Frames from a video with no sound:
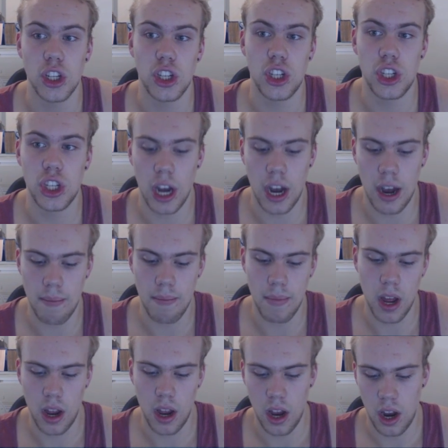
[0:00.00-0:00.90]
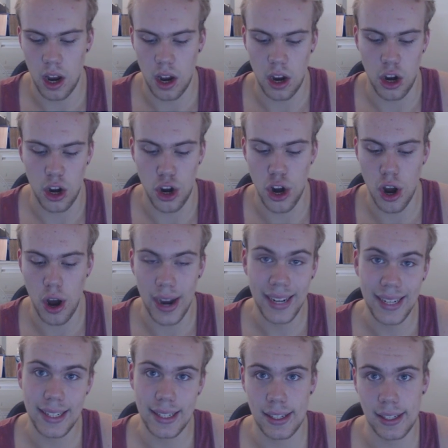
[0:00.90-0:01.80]
some
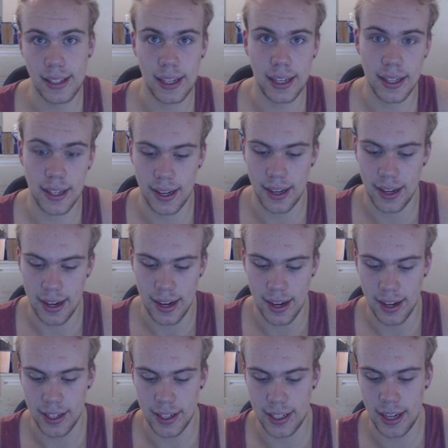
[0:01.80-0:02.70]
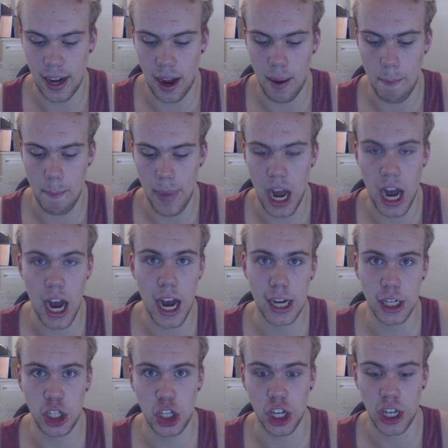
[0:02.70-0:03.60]
knights, some
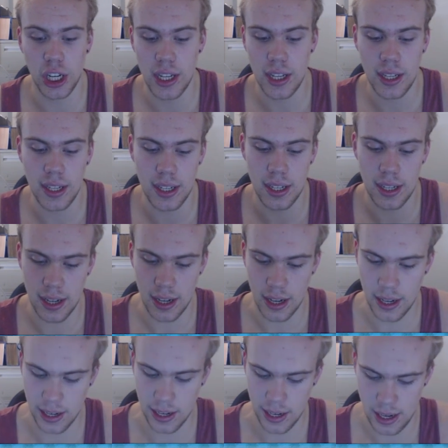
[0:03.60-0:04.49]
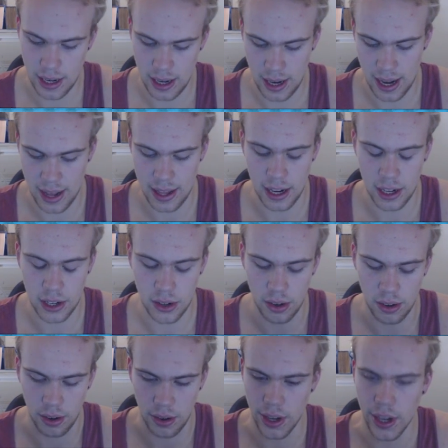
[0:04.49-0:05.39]
archers, and that
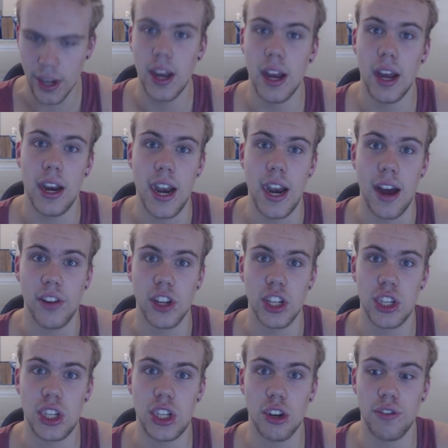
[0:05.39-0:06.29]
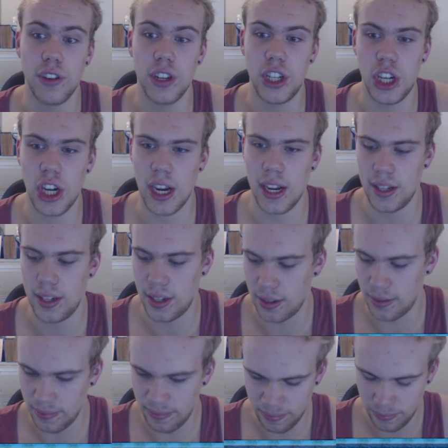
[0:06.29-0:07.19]
is all. Another silver
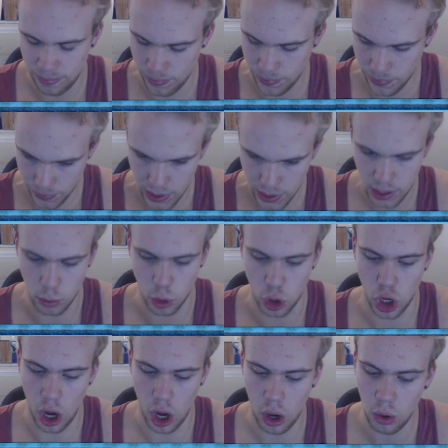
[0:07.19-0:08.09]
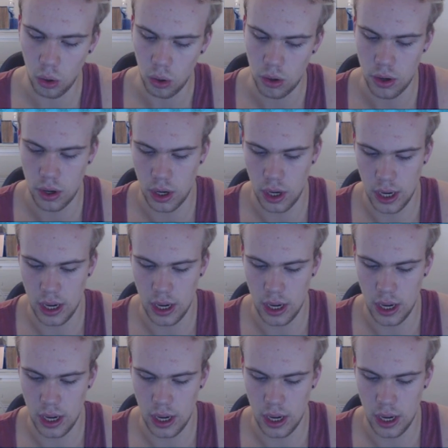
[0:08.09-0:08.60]
chest, some gold,